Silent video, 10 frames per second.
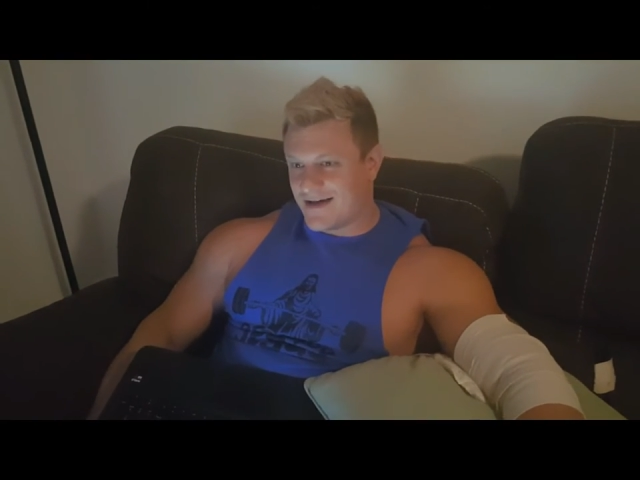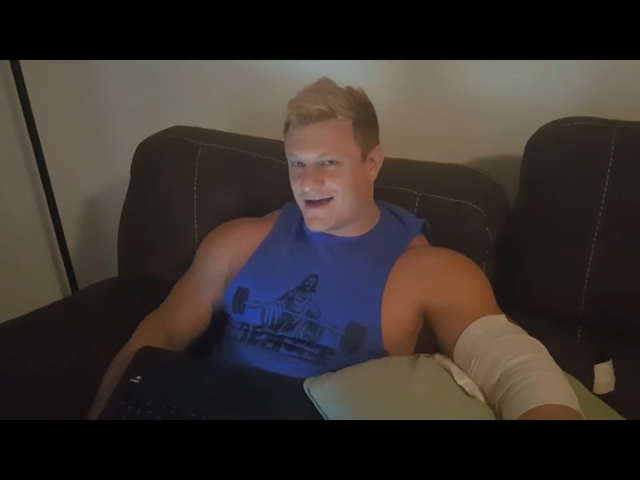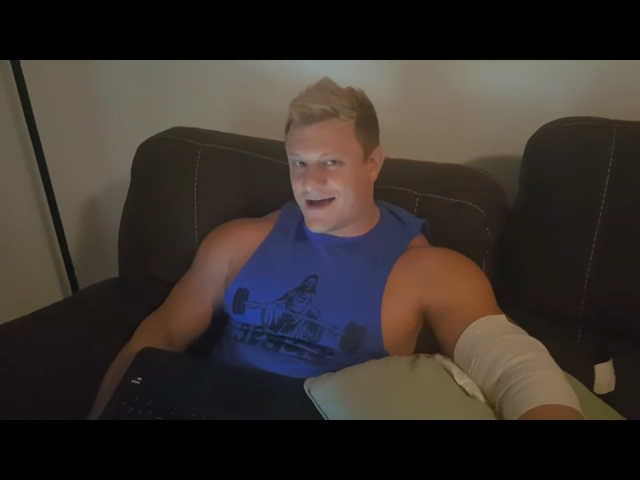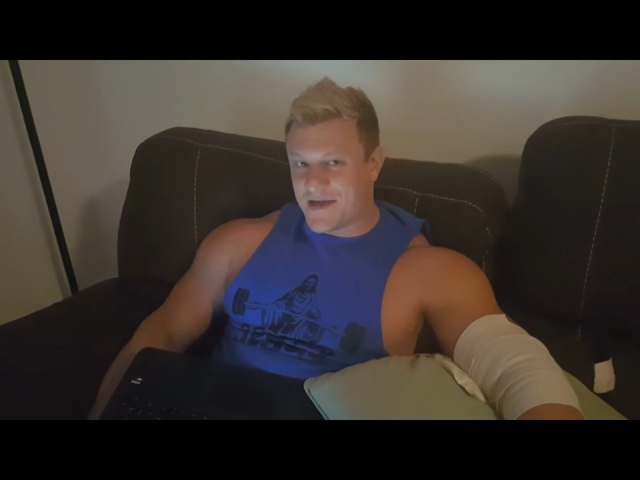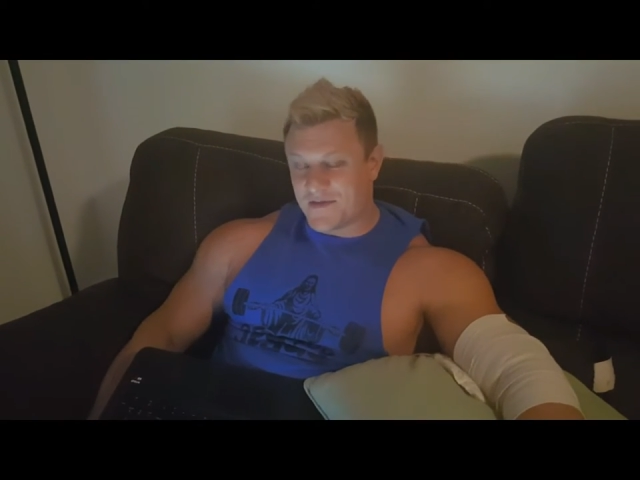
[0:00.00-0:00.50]

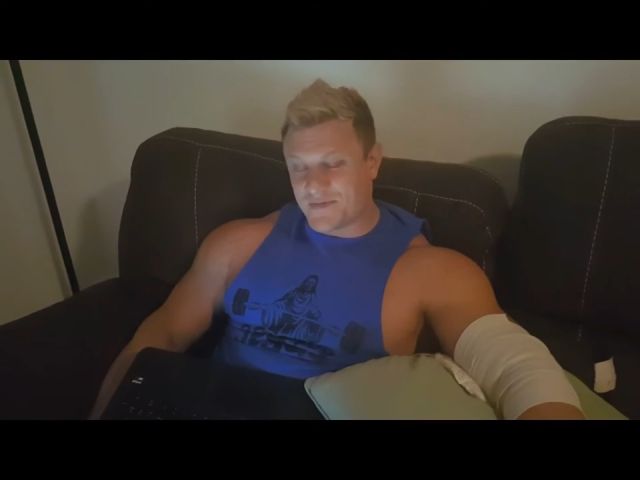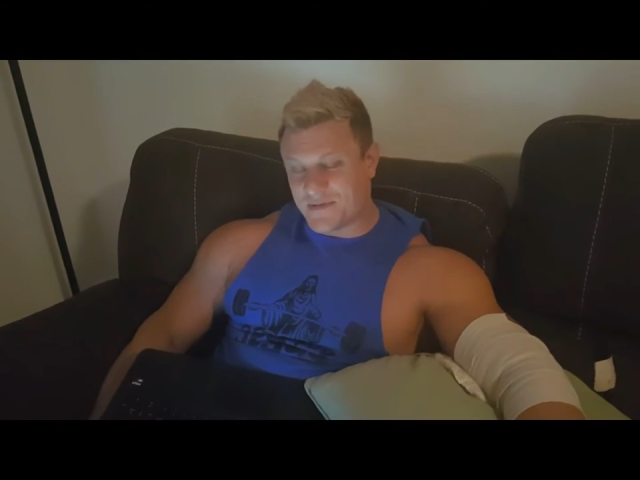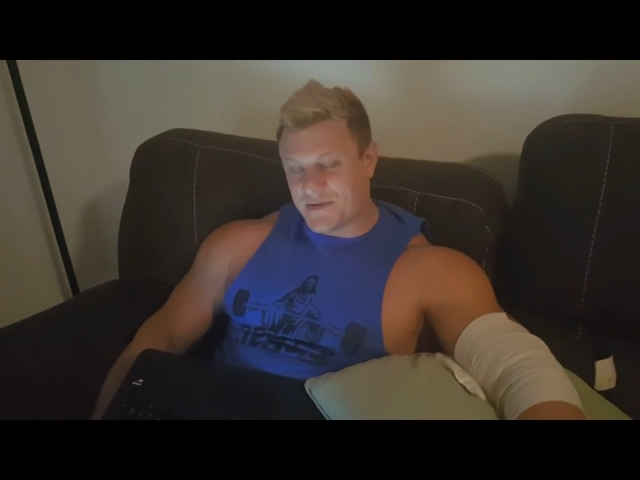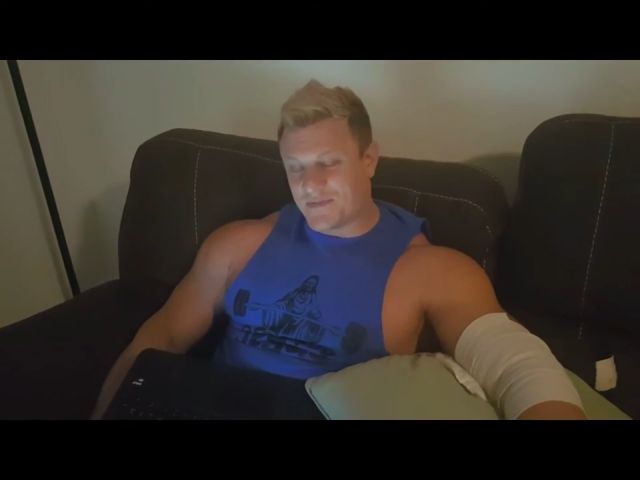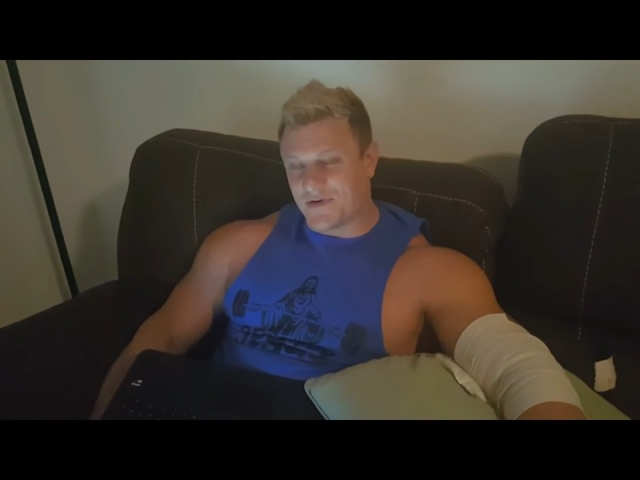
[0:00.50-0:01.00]

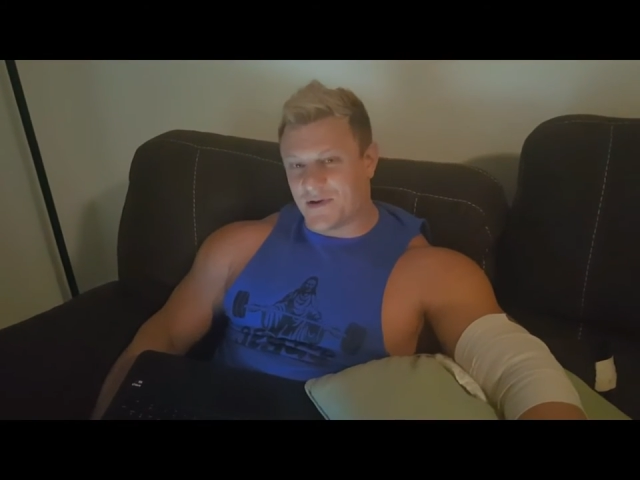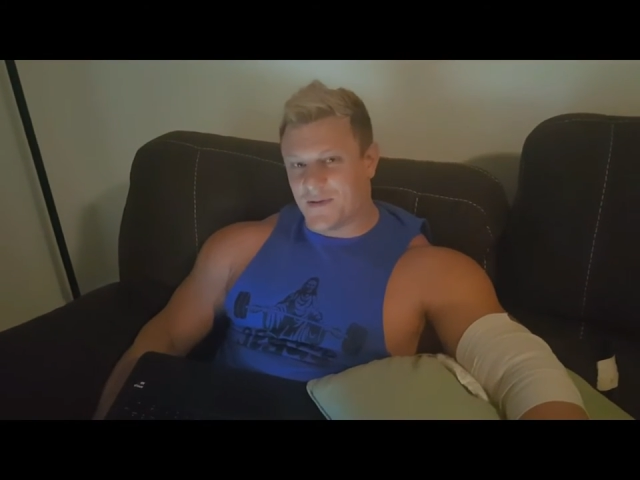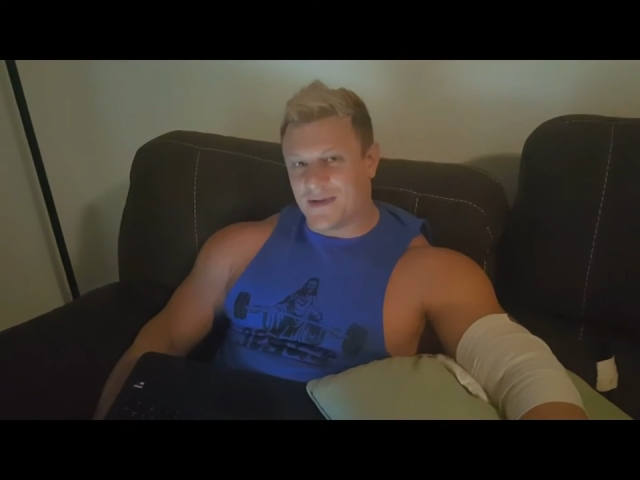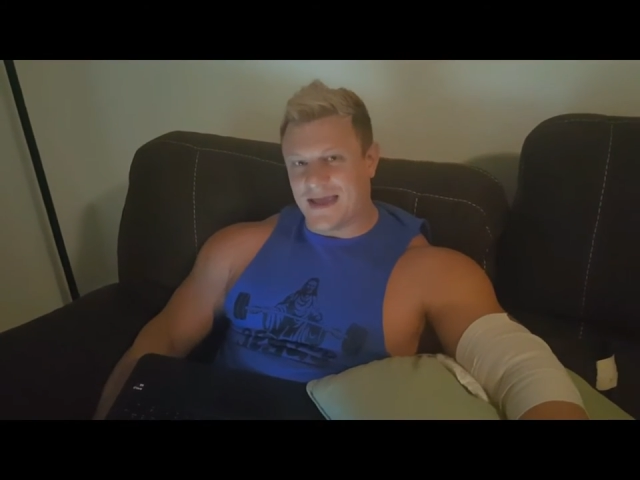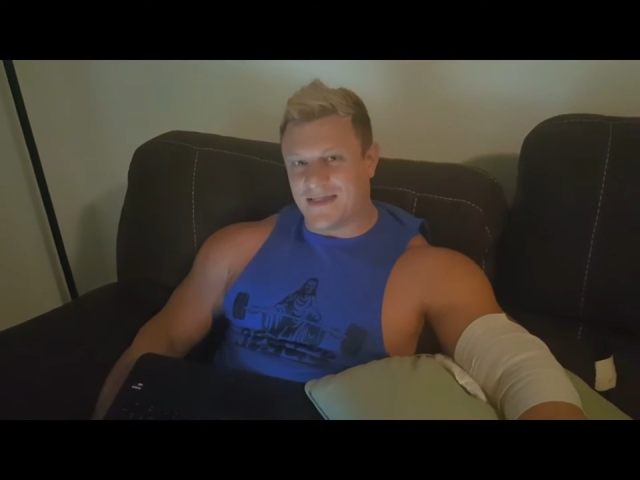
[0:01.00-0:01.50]
ifbb
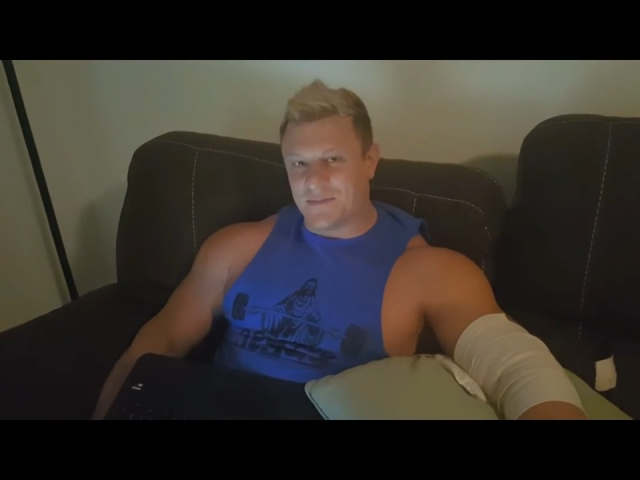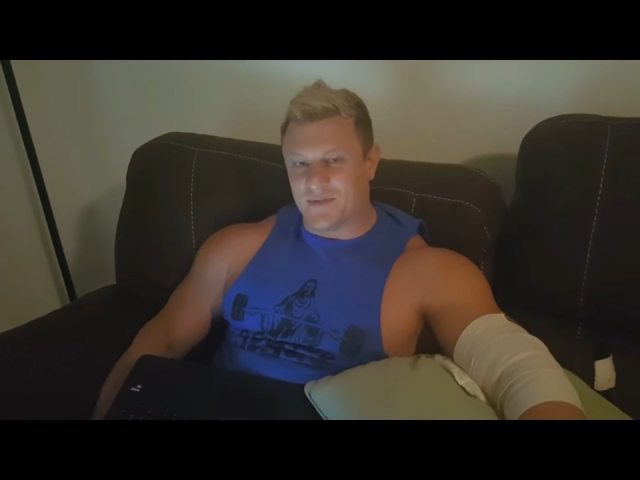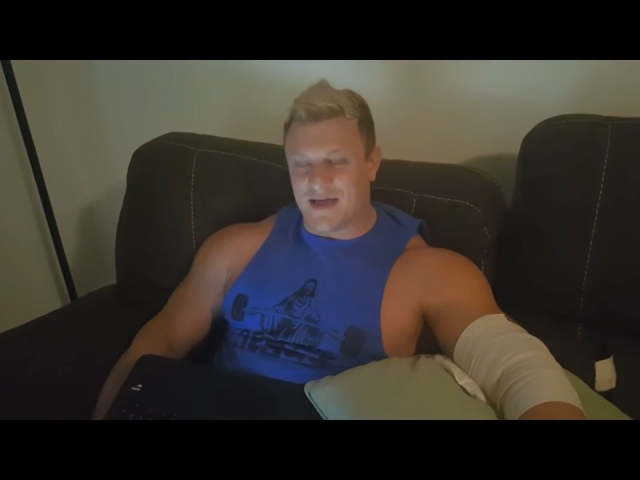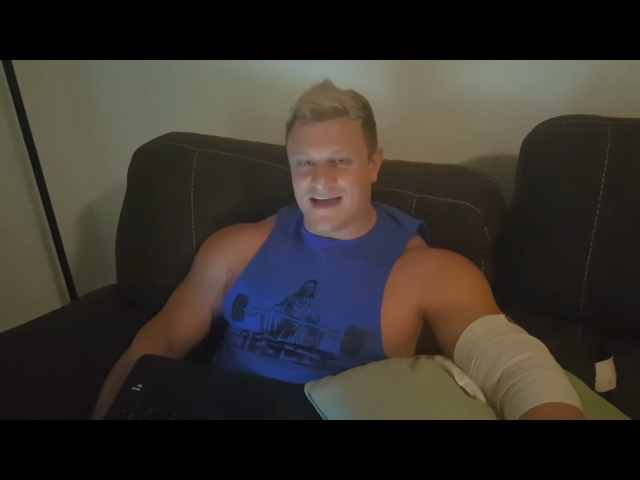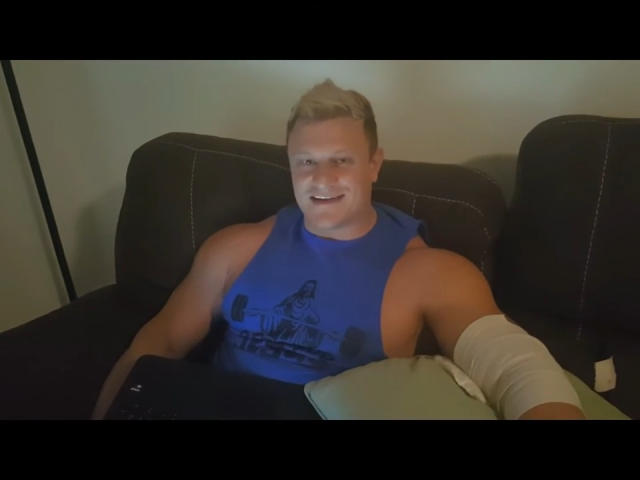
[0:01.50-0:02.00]
pro caleb
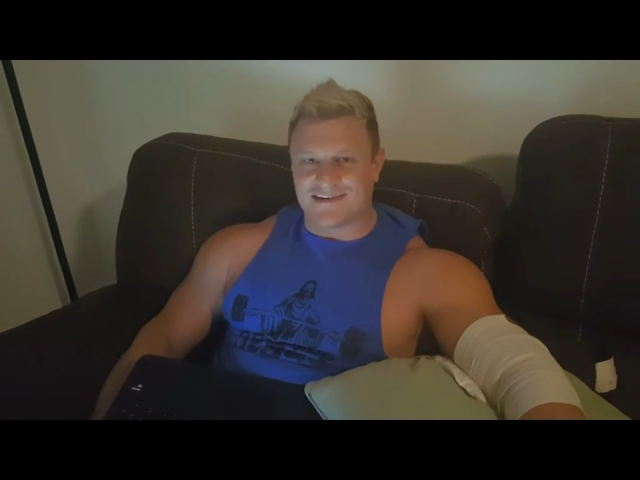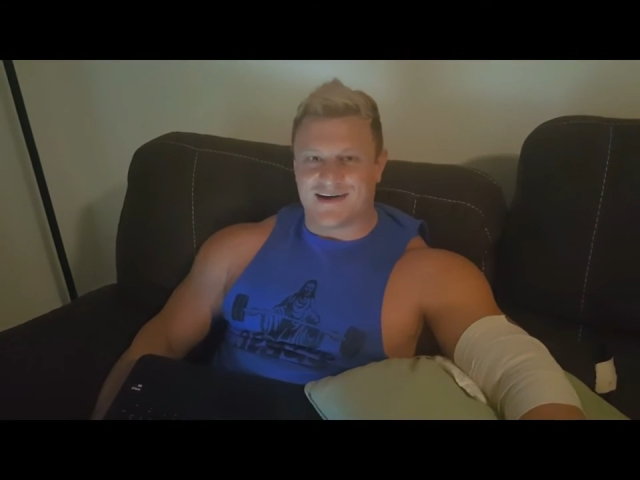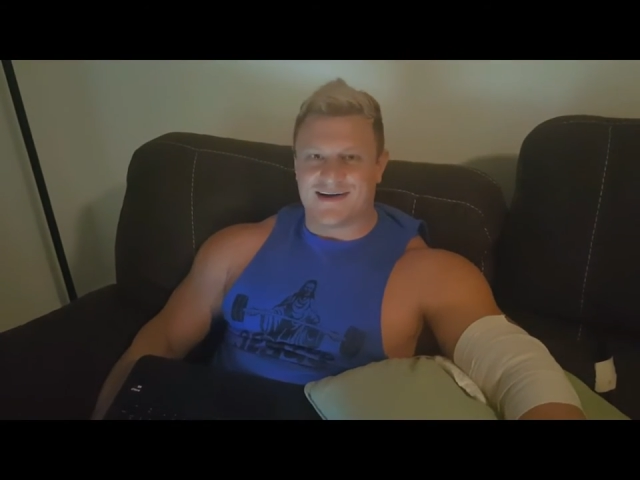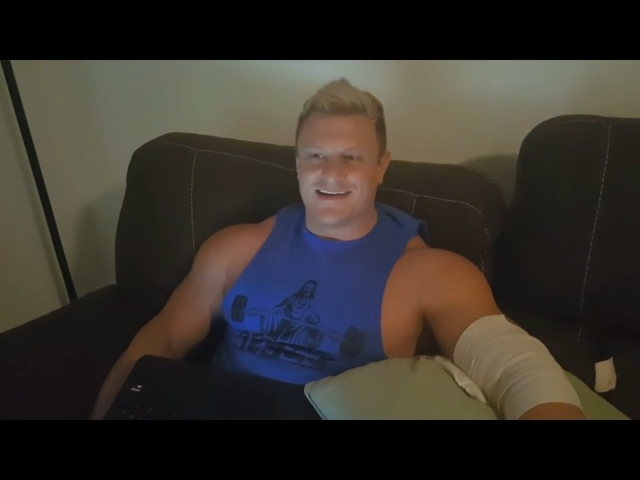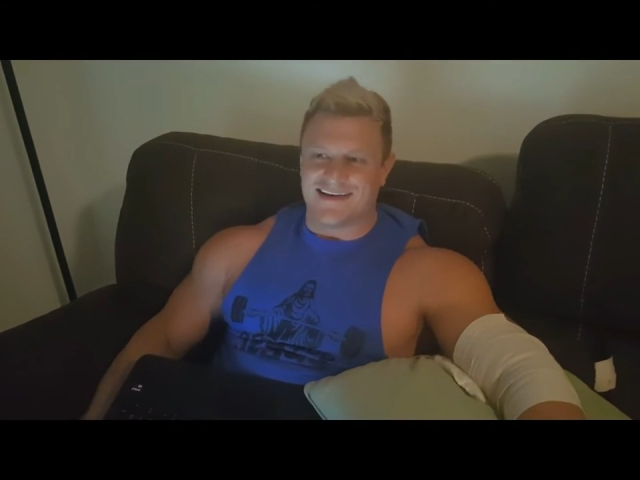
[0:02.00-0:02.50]

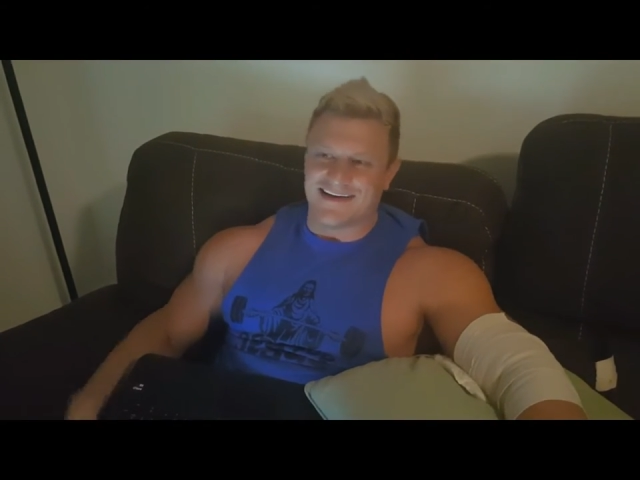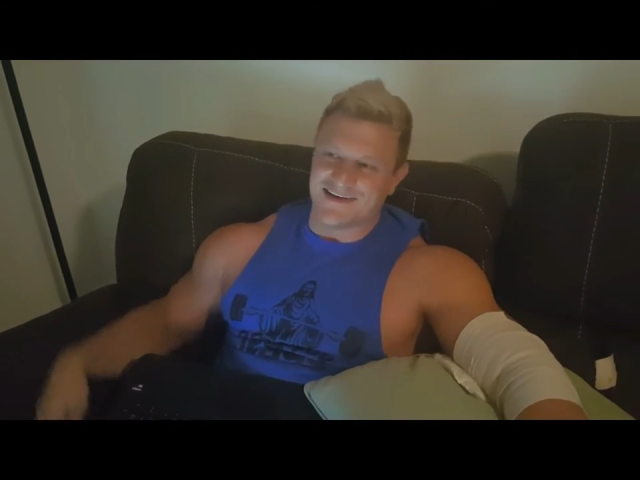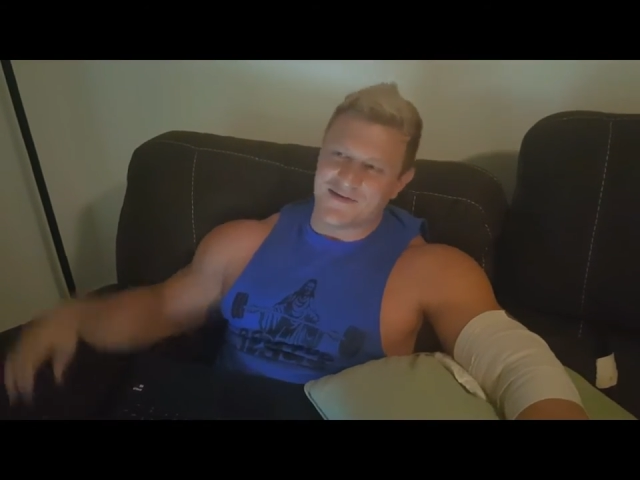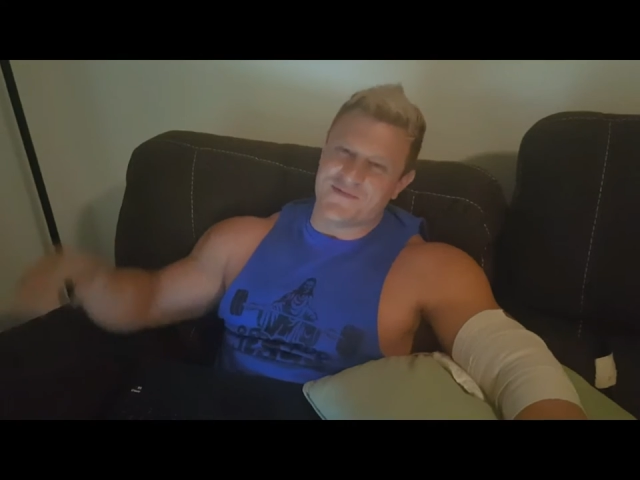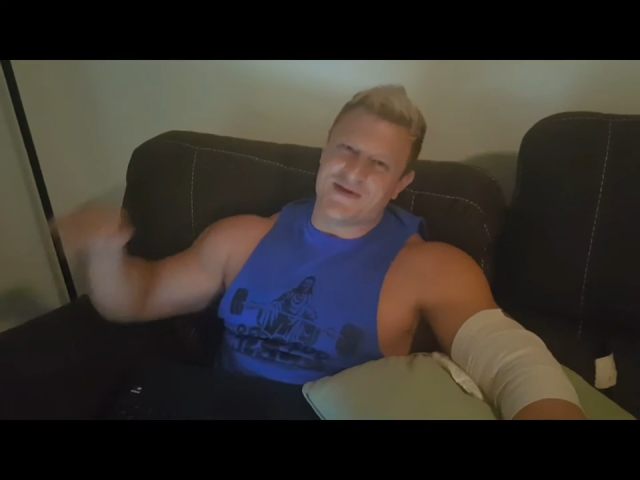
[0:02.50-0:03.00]
blanchard and